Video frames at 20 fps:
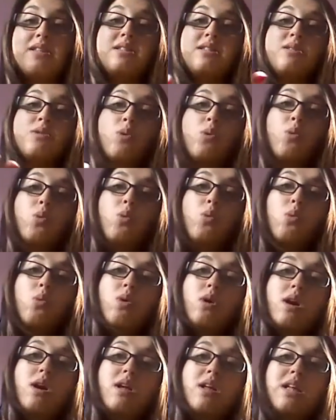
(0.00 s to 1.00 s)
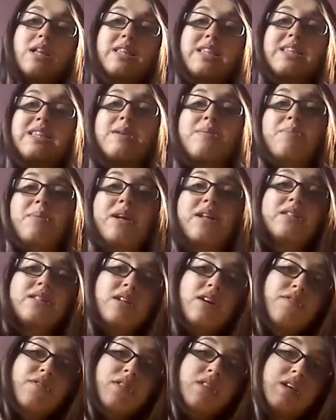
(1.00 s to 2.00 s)
depends
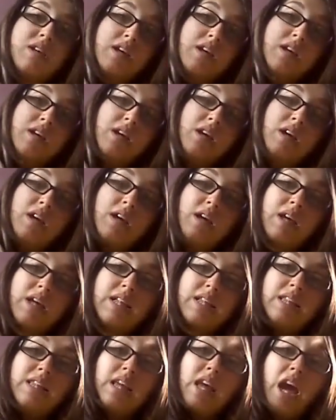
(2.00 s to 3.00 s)
of the